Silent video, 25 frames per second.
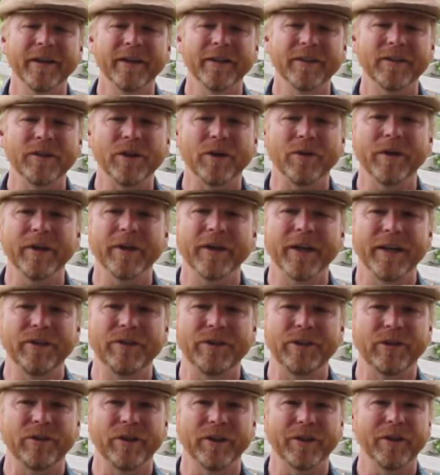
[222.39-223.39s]
So in
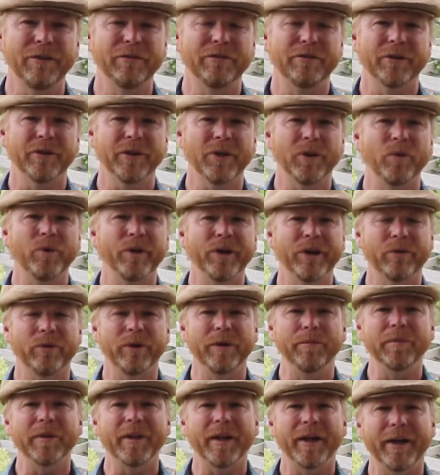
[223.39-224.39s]
case you're looking for quick
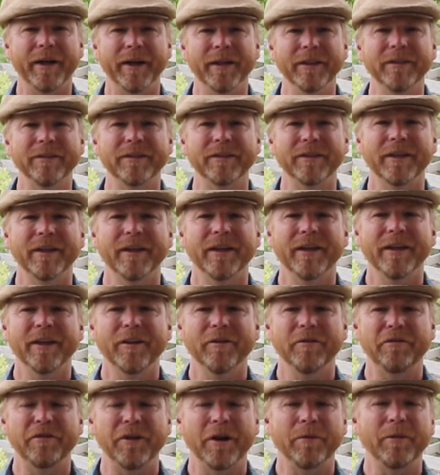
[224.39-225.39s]
replies
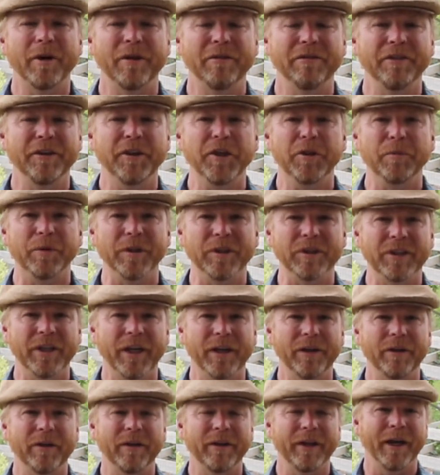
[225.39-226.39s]
from our Facebook
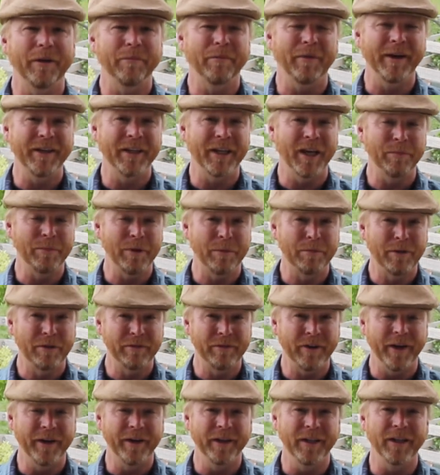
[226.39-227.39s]
channel, I might not be
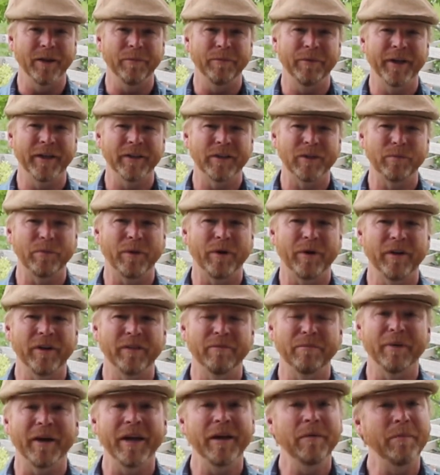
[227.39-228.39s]
providing them. That's part
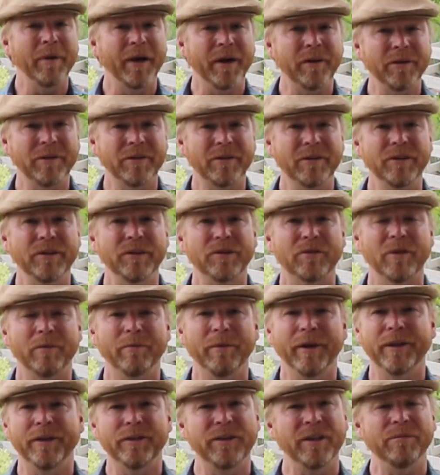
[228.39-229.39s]
of my boundaries for
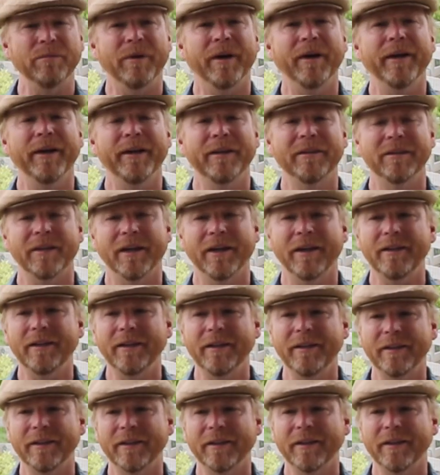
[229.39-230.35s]
managing my anxiety,